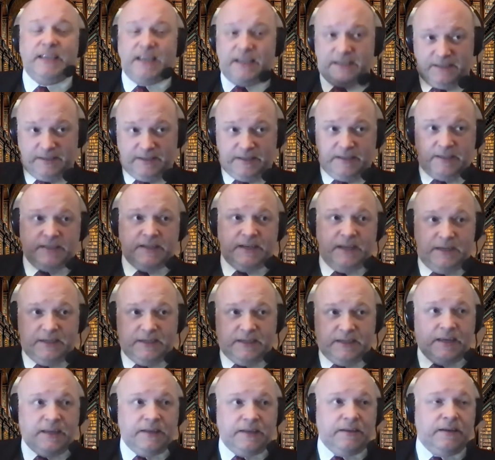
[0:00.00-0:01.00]
Yes, the
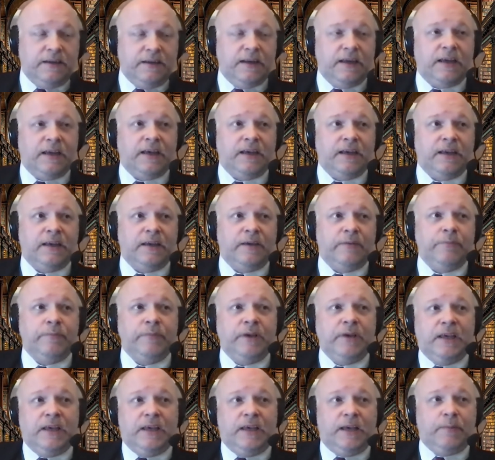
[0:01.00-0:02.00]
state can
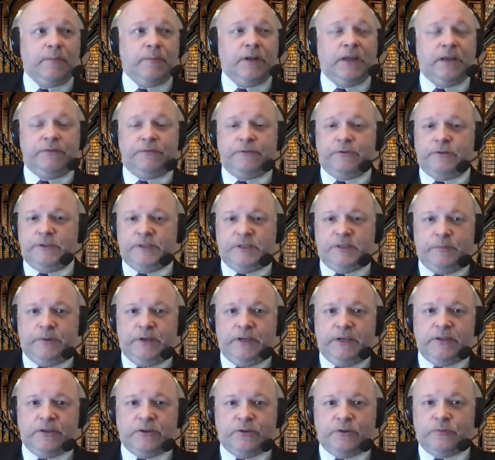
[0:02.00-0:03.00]
apply for a
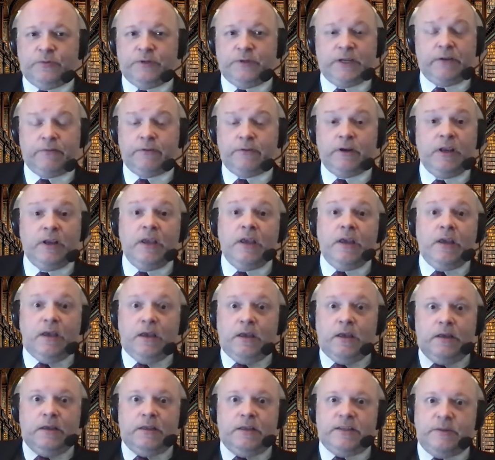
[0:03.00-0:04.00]
subpoena or whatever.
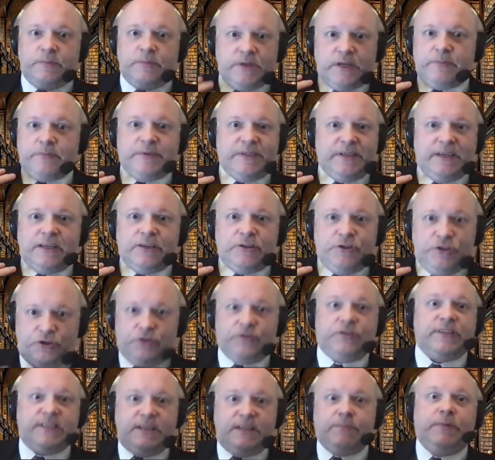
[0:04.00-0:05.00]
Sometimes it can
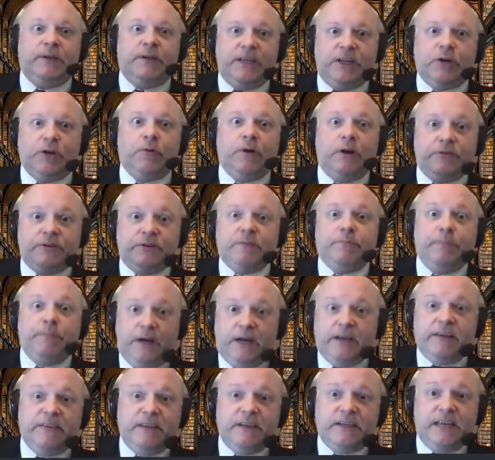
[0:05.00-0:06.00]
just simply go out
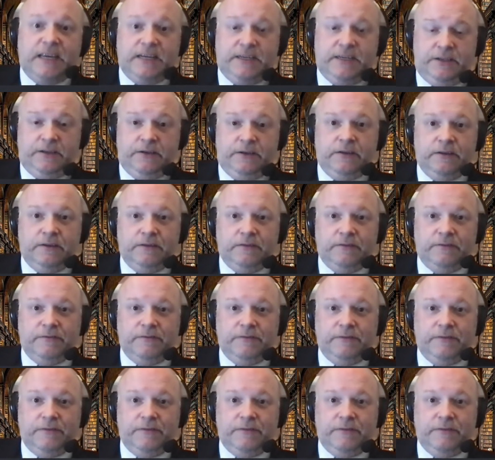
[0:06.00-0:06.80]
and buy the data.